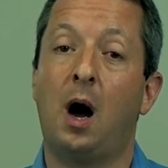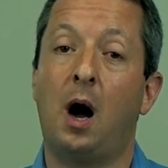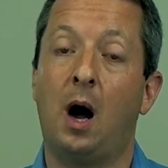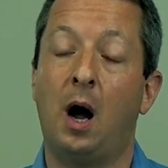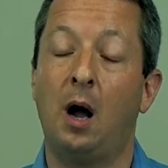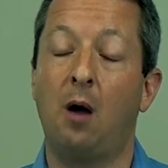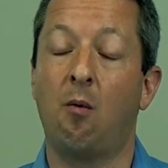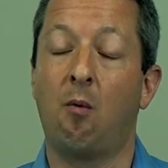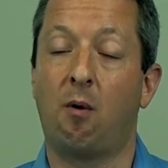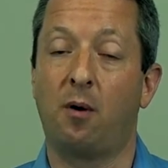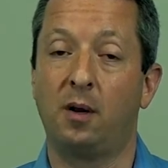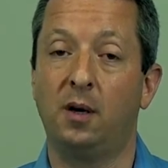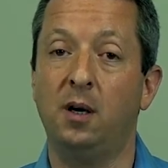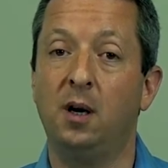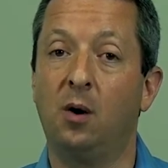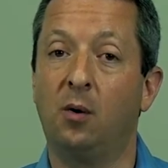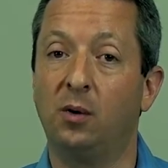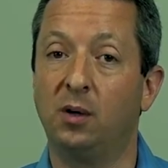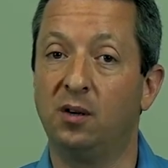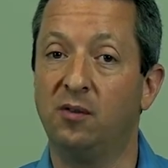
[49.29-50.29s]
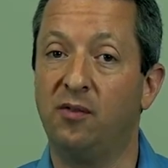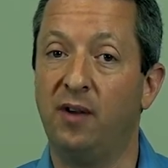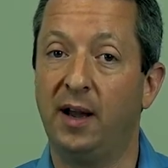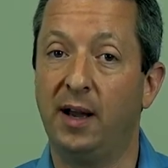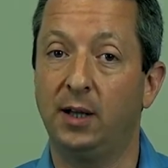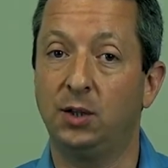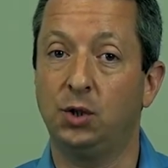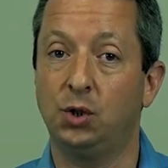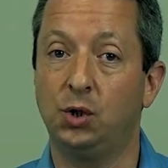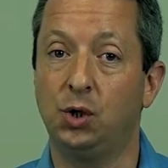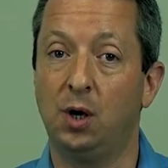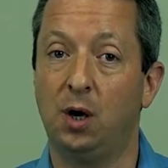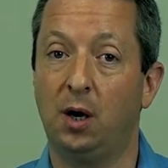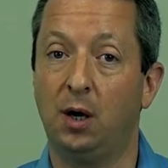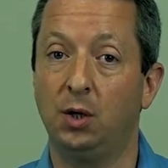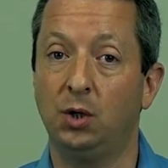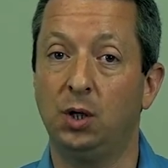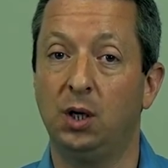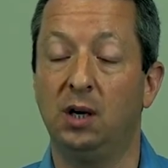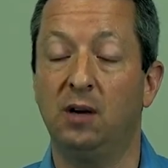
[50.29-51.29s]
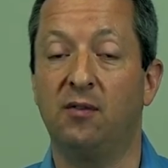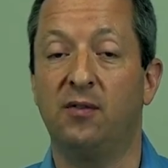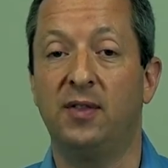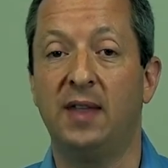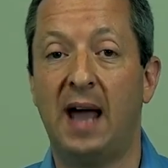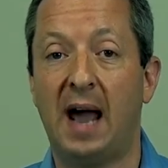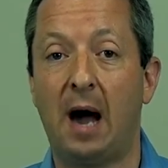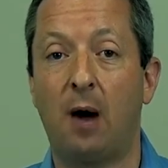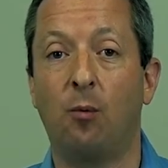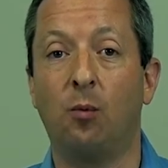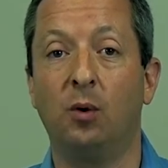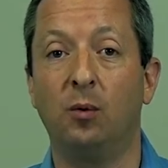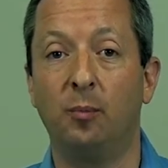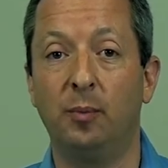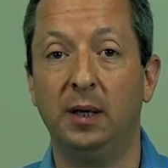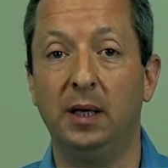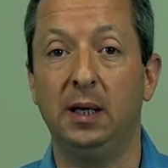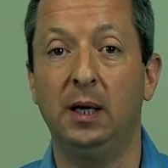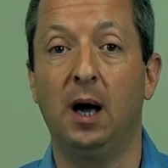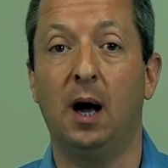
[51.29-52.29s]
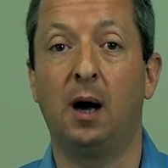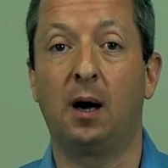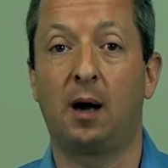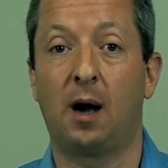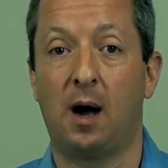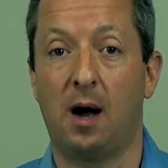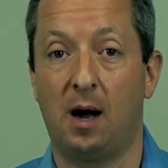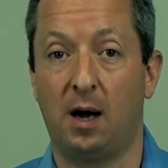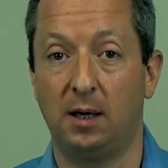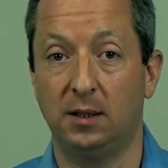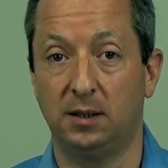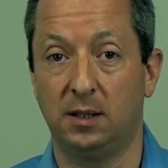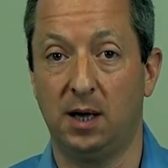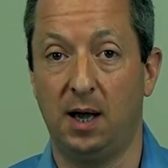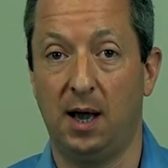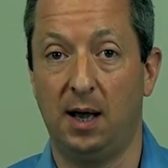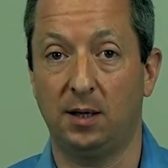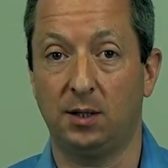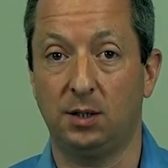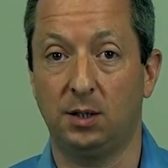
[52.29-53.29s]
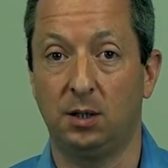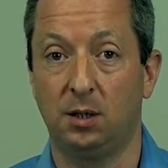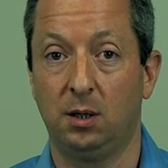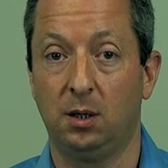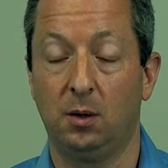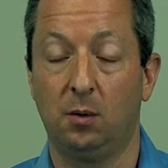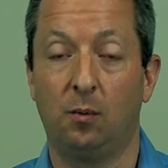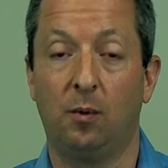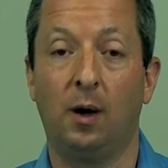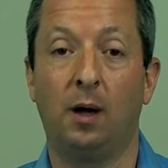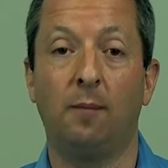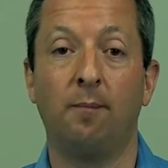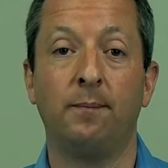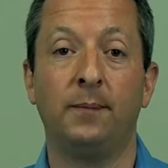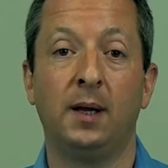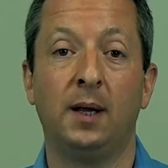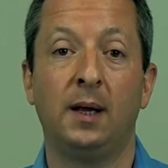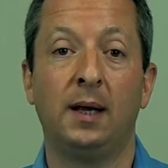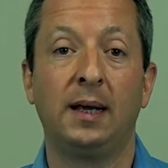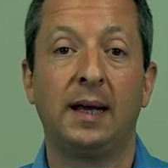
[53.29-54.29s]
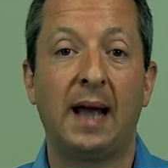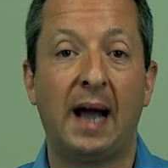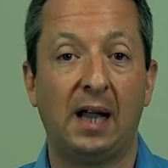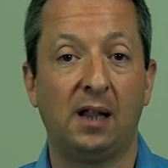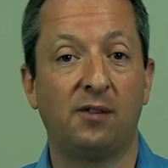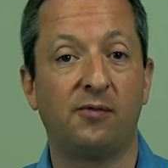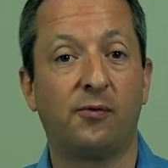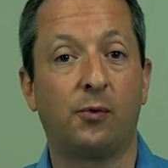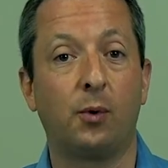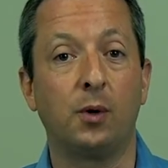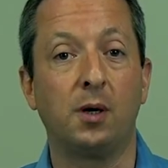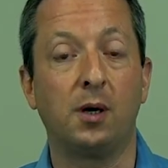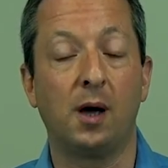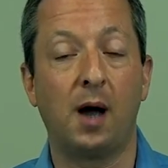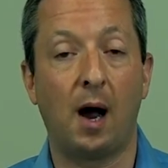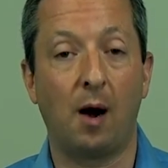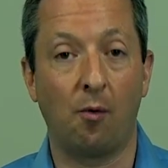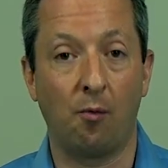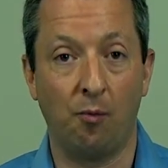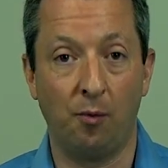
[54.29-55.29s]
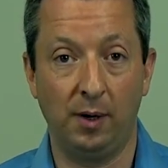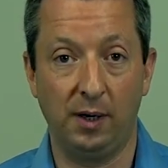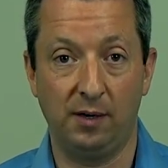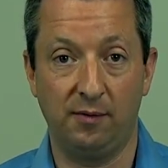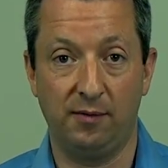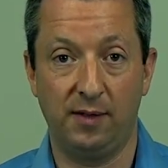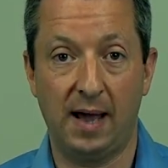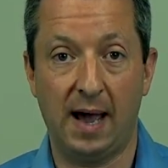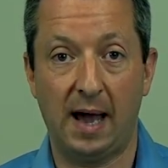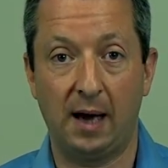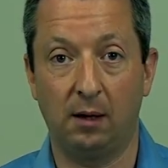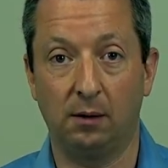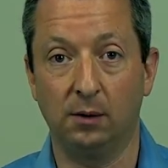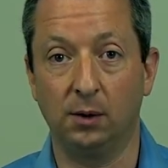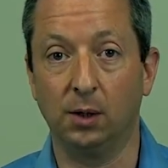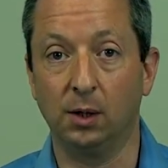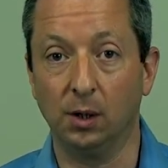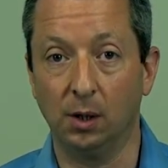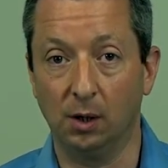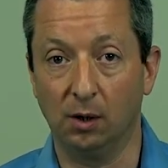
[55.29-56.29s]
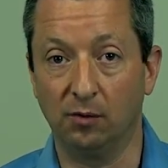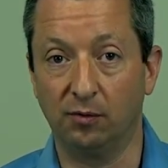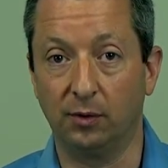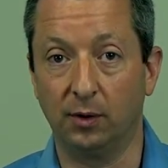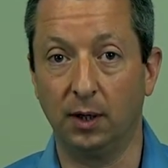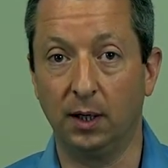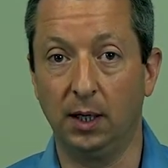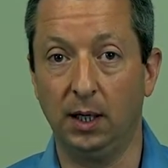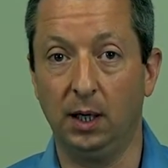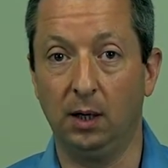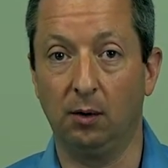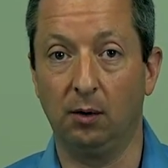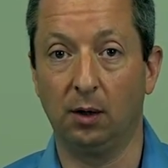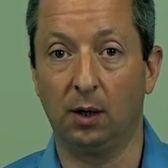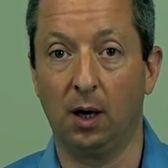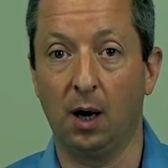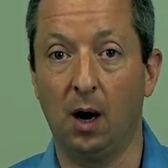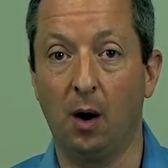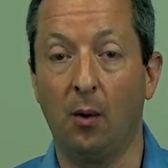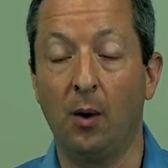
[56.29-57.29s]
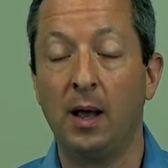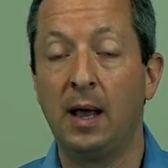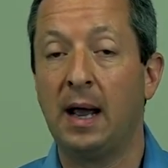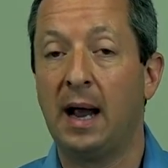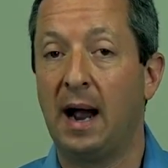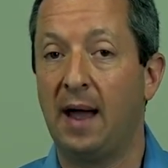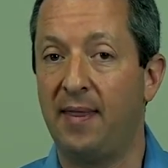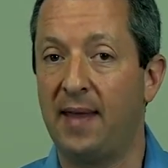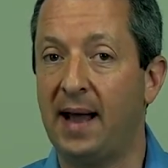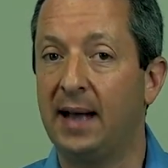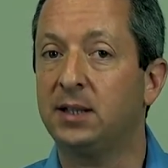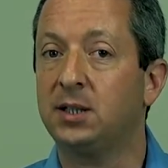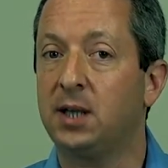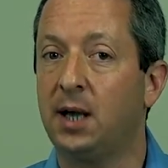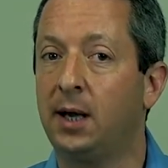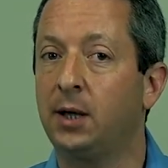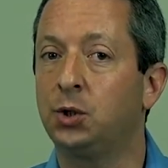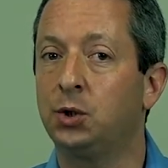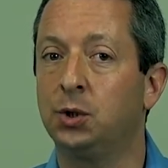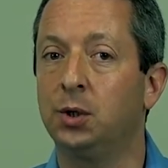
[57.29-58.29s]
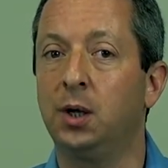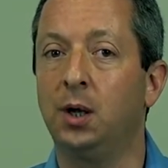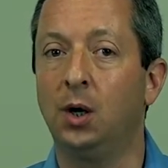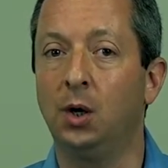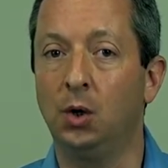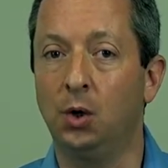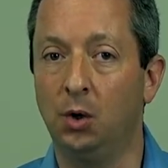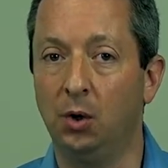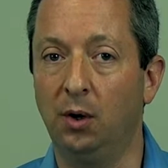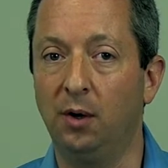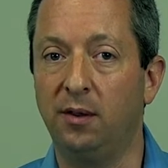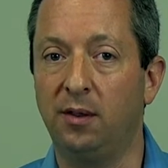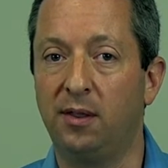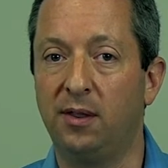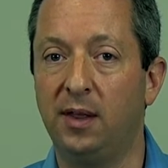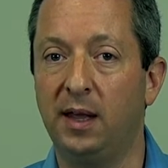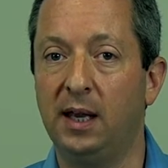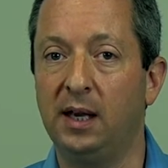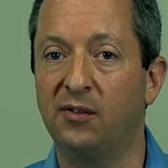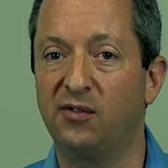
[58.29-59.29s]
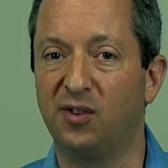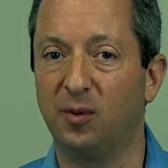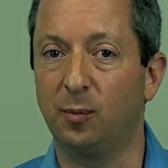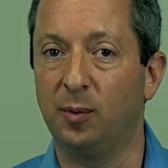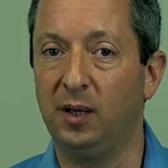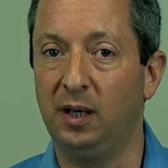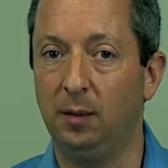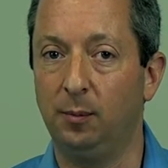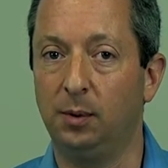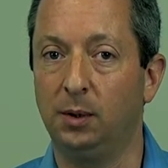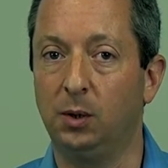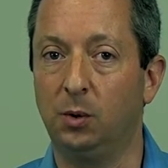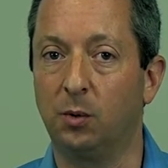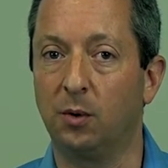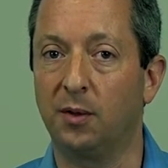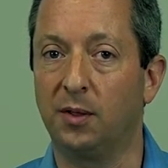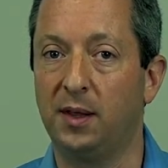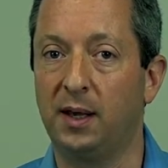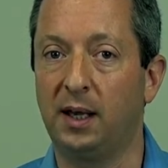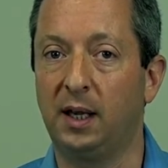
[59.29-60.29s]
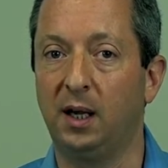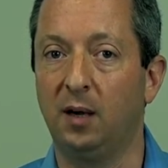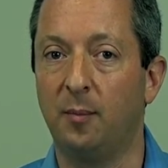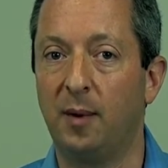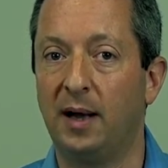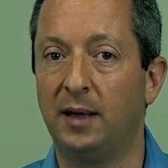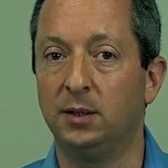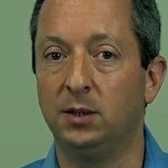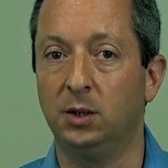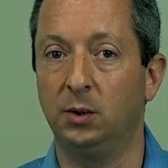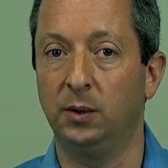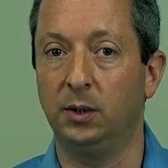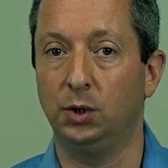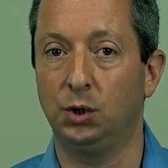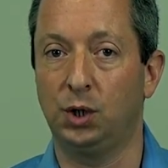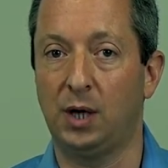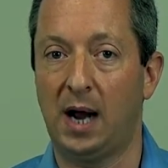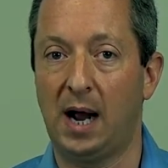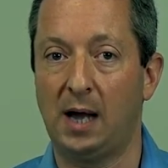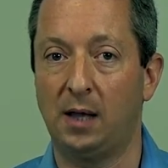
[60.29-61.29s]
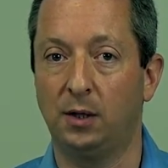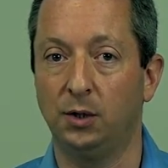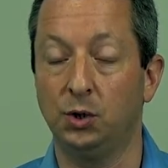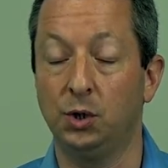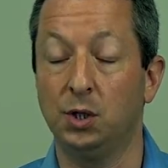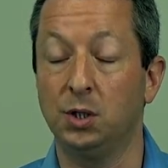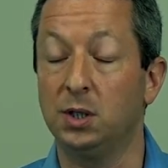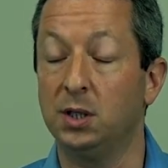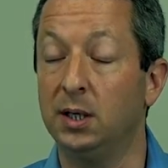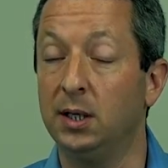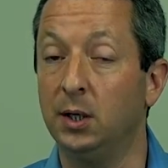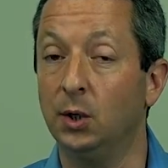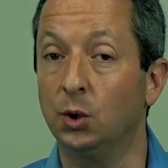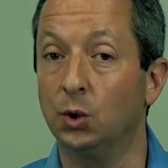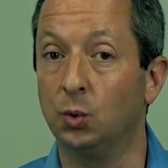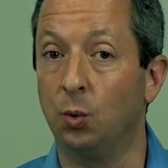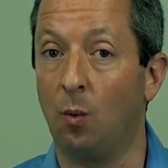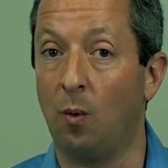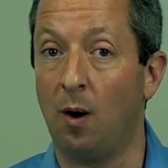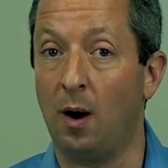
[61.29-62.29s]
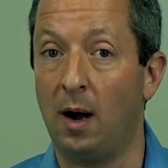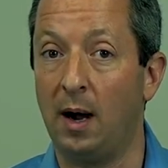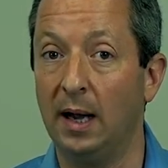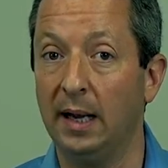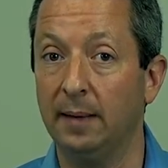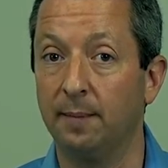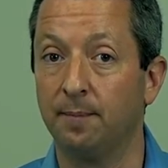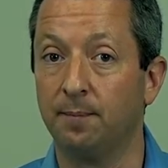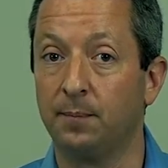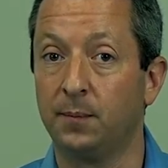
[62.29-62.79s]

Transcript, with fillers: I want to know in advance, judge, if that will be a contest. Well, California got rid of that a little over a year ago. And that's actually a good thing for people who are thinking about doing challenges, and here's why.